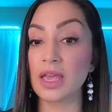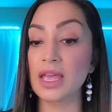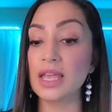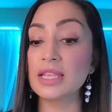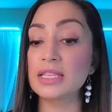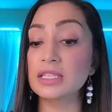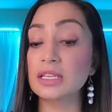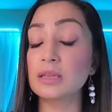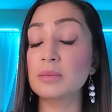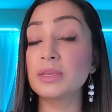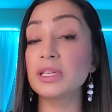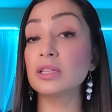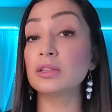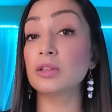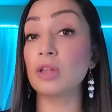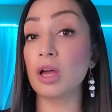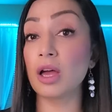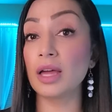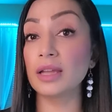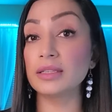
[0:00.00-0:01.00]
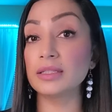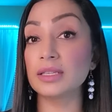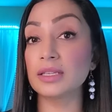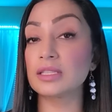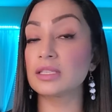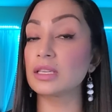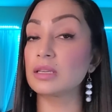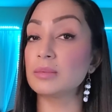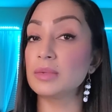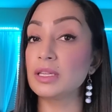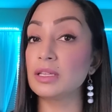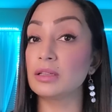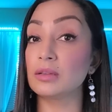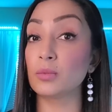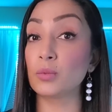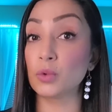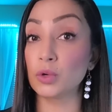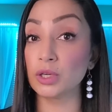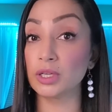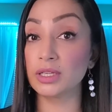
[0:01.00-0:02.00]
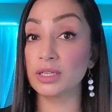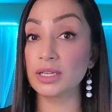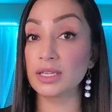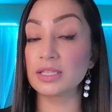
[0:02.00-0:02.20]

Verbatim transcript: It's going to be a lot. It's going to be work.